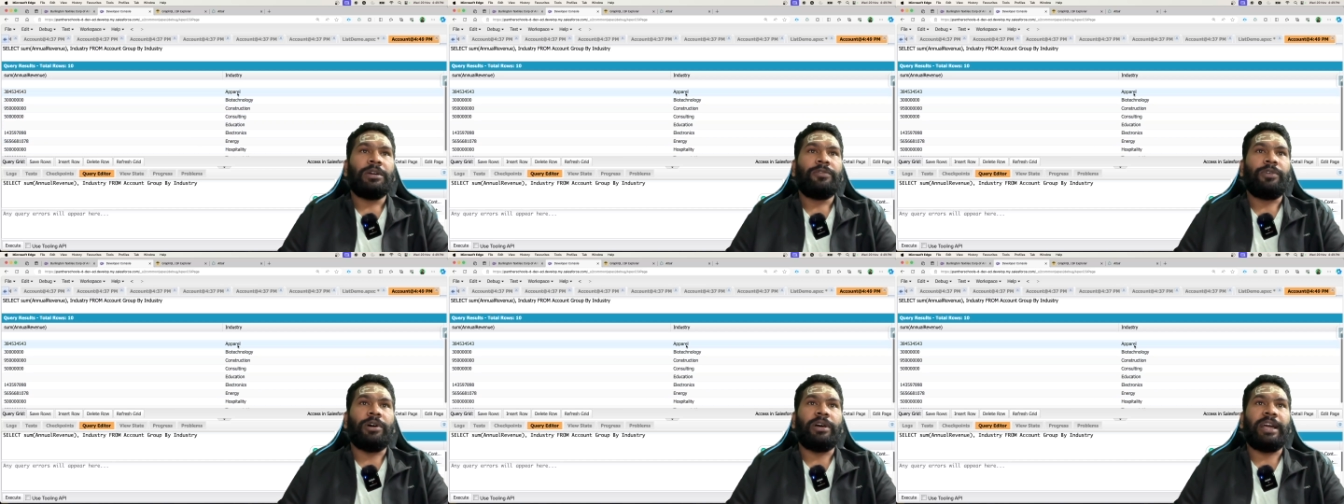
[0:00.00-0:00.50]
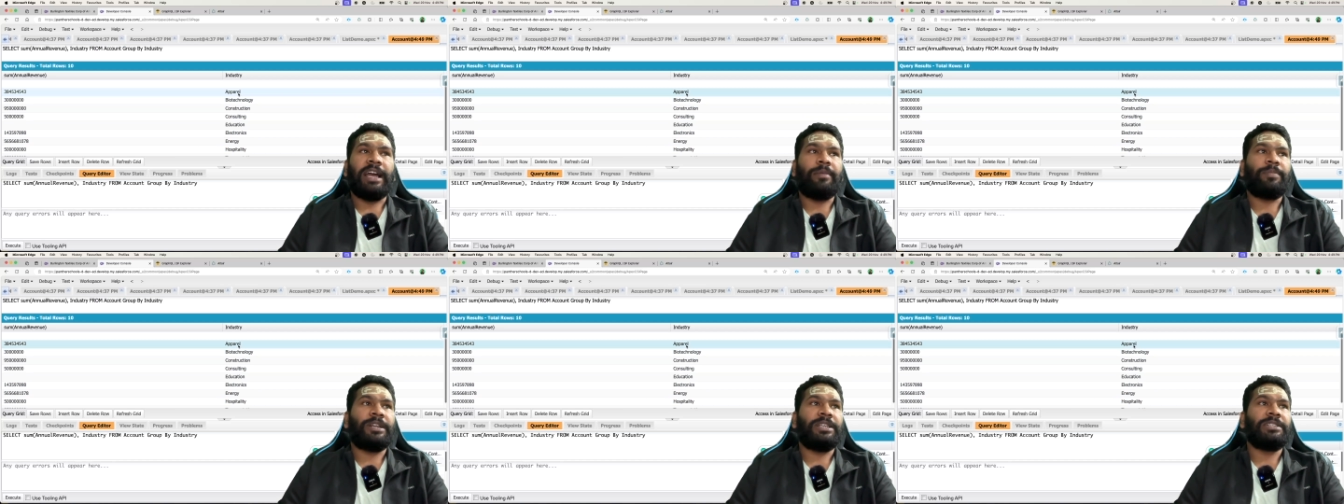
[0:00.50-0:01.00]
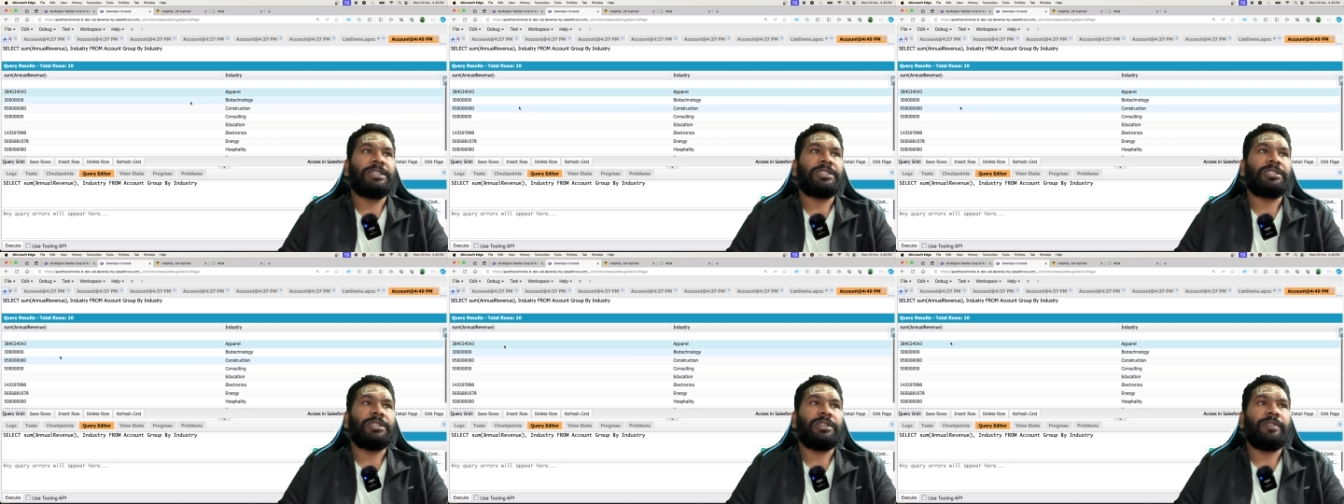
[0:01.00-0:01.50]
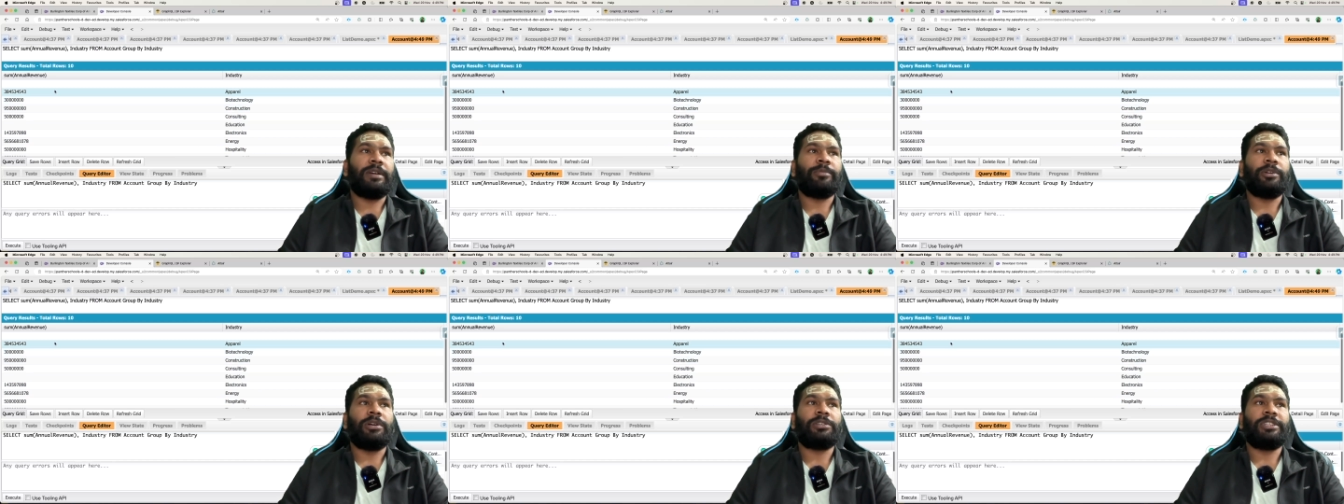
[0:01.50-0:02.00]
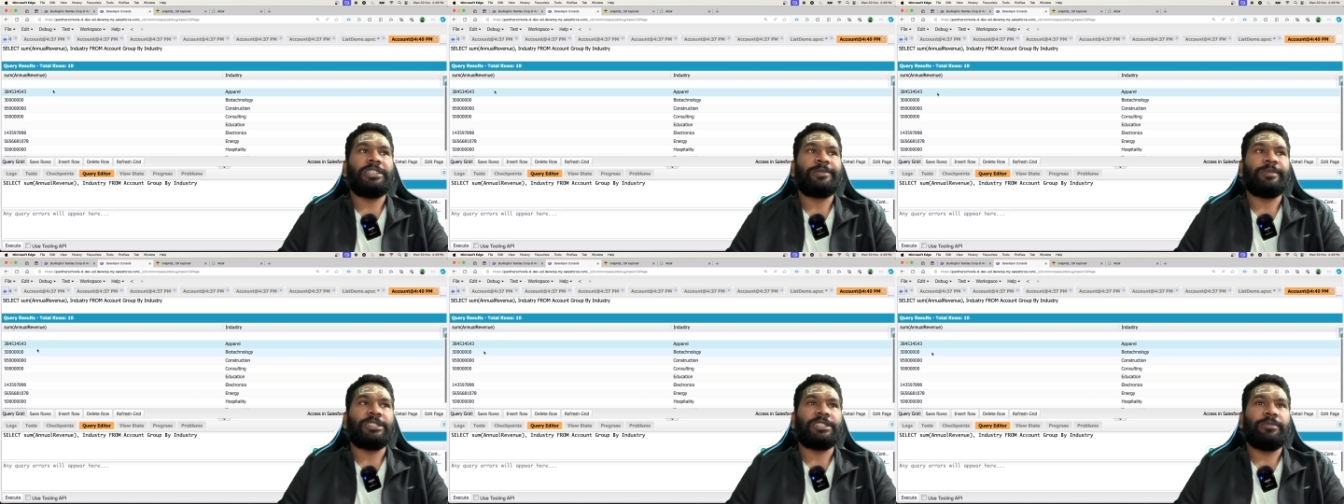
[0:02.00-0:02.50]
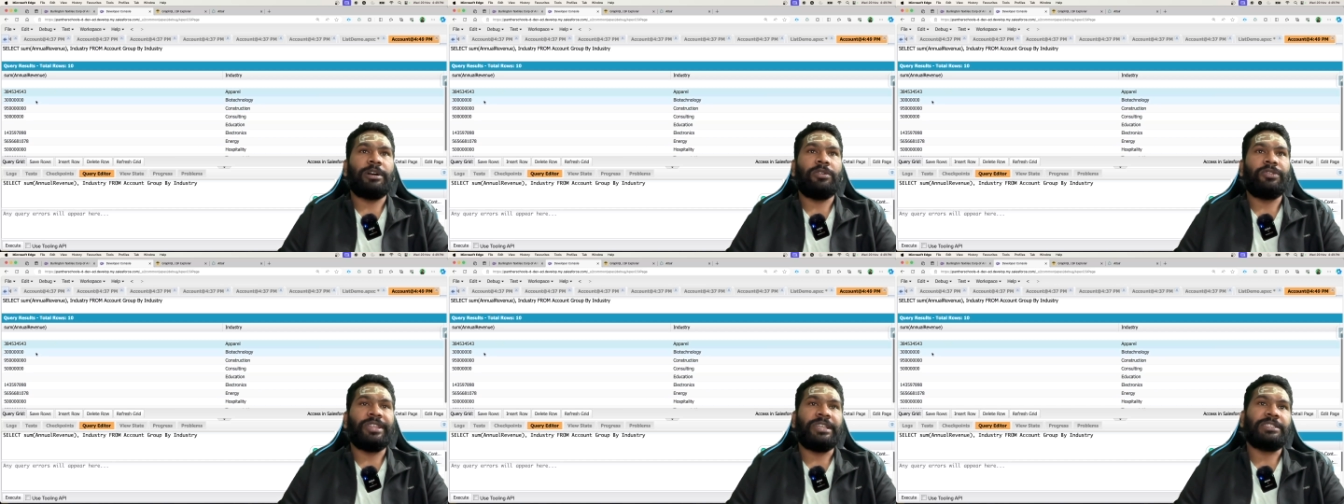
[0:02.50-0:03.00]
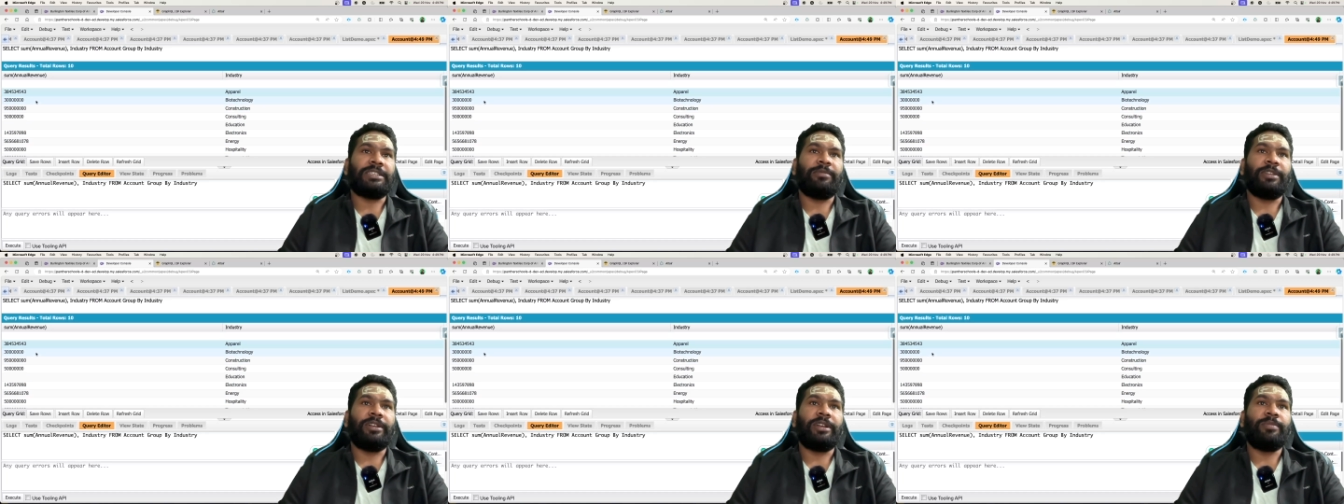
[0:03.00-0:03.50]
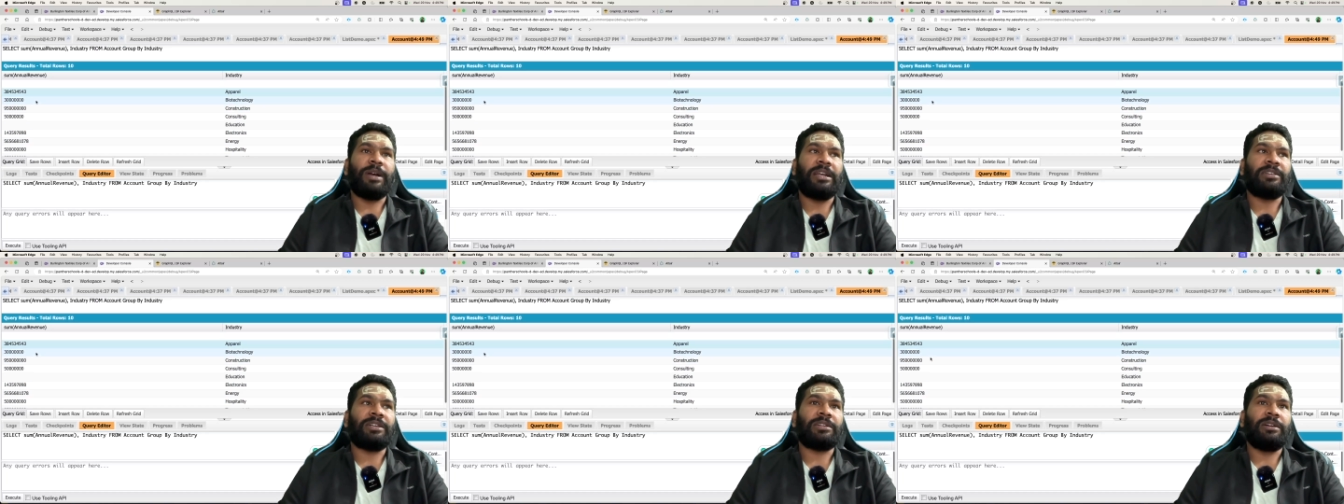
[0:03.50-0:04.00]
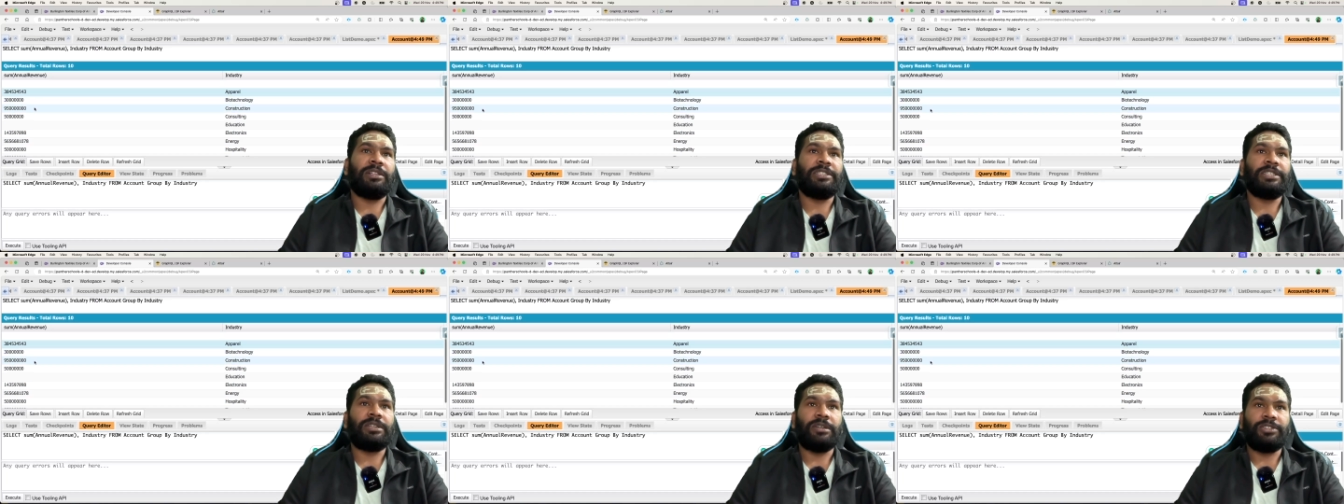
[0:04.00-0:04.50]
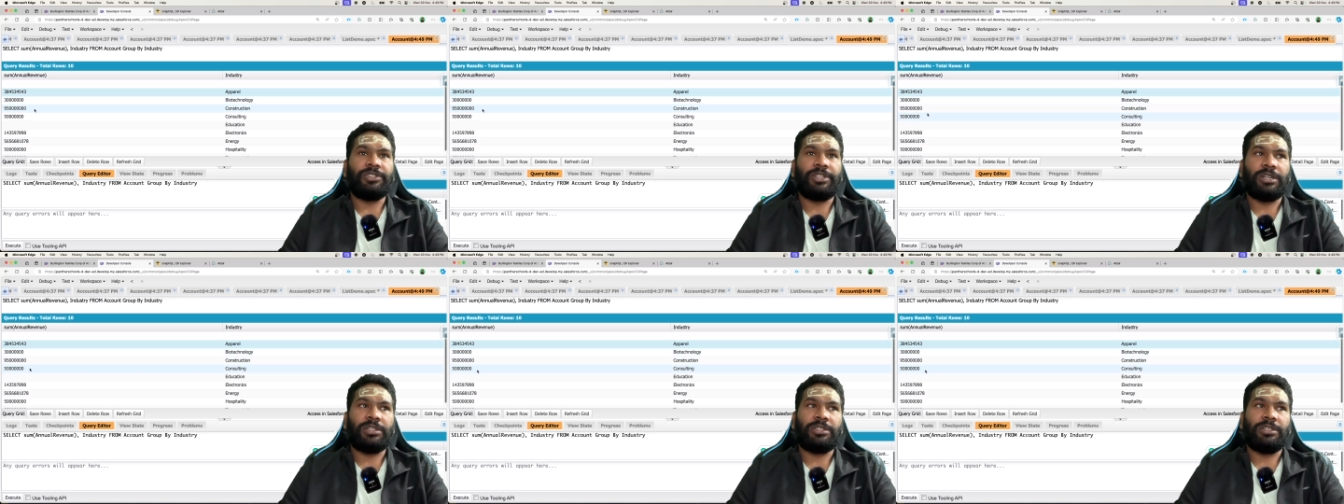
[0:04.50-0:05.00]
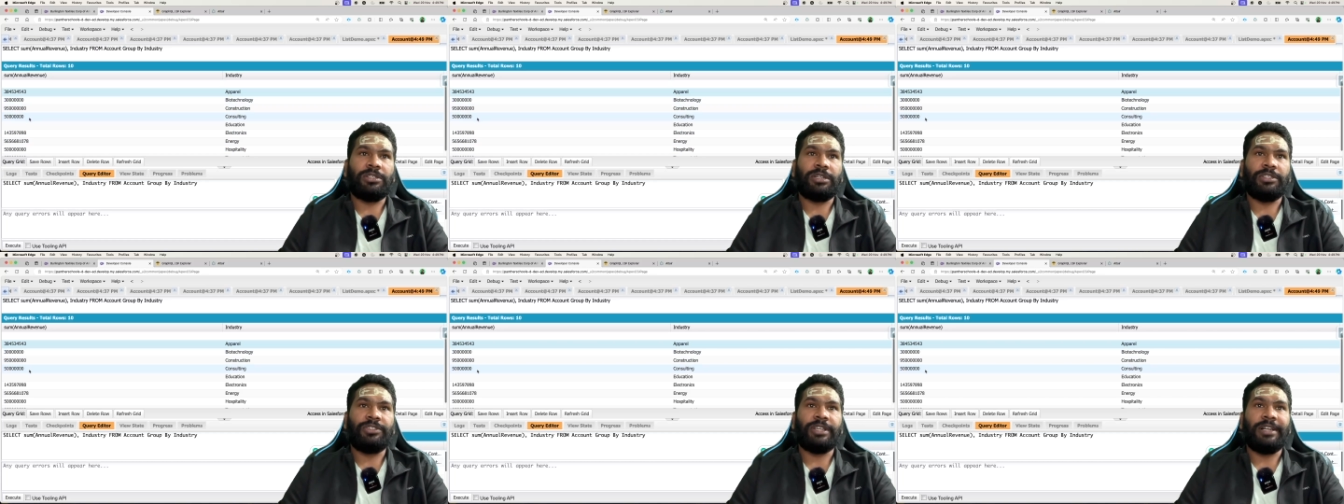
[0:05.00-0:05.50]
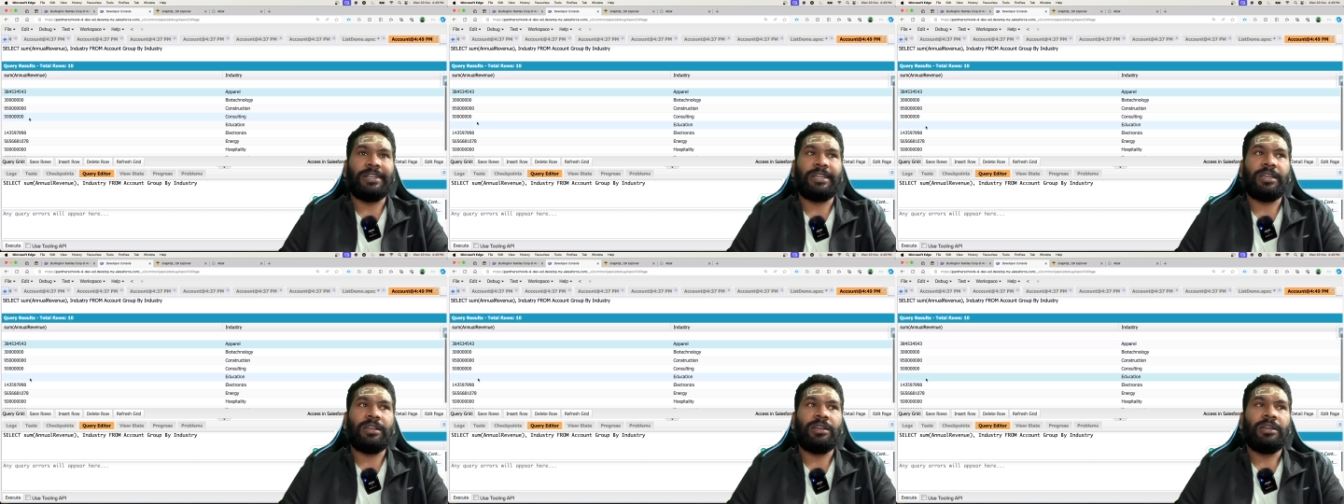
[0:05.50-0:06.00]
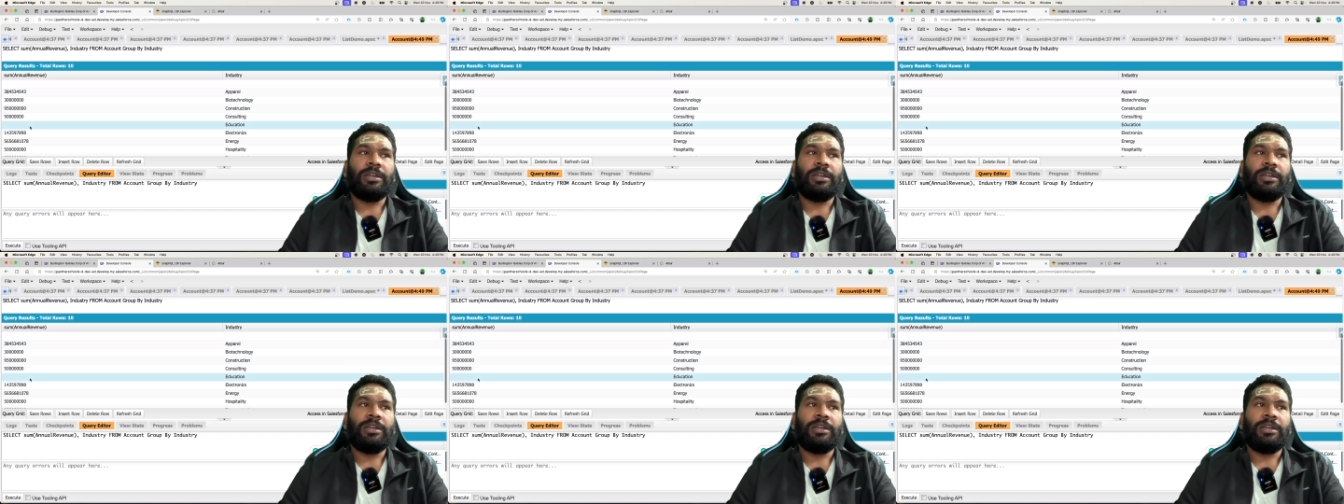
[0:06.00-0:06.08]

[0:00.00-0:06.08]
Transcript: for apparel industry we have got this much amount then similarly biotechnology construction consulting